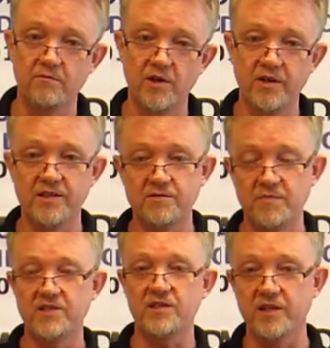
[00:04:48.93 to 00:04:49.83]
Well, that's
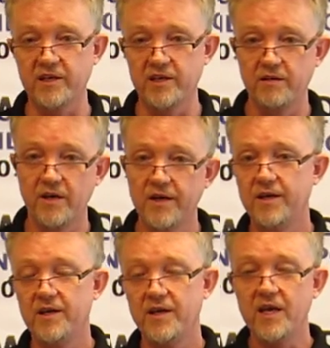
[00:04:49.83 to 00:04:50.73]
basically
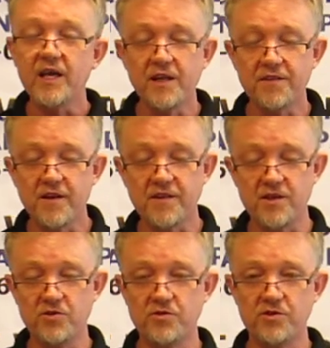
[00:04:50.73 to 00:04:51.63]
anything that
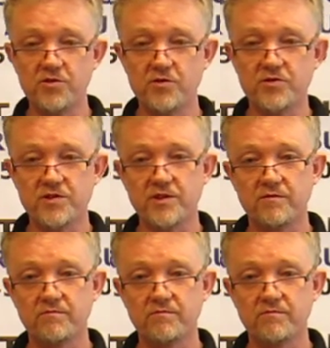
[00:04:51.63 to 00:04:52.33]
you use